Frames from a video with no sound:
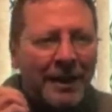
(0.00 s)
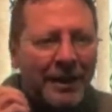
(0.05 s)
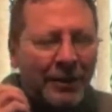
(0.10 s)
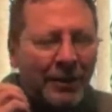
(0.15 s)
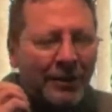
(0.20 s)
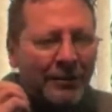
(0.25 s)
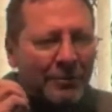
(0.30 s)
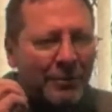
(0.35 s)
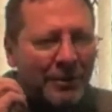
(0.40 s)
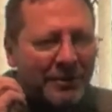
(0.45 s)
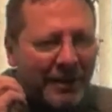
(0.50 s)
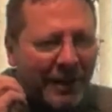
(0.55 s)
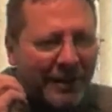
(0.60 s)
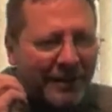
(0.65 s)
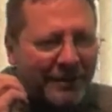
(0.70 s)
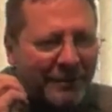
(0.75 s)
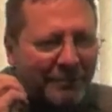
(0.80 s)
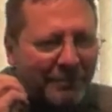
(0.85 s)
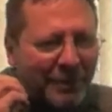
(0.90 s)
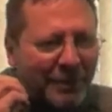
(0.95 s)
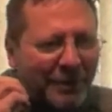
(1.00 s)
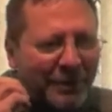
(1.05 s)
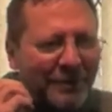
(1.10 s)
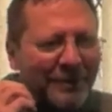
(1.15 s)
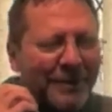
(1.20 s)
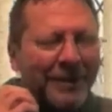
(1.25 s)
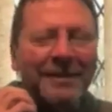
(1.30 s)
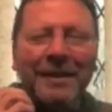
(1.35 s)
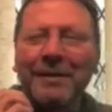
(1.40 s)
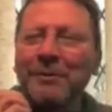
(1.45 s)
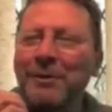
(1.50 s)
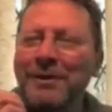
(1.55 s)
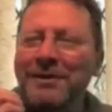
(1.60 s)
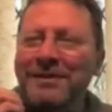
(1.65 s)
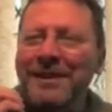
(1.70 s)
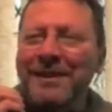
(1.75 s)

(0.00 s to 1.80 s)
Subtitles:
You ask them a date of birth. They don't always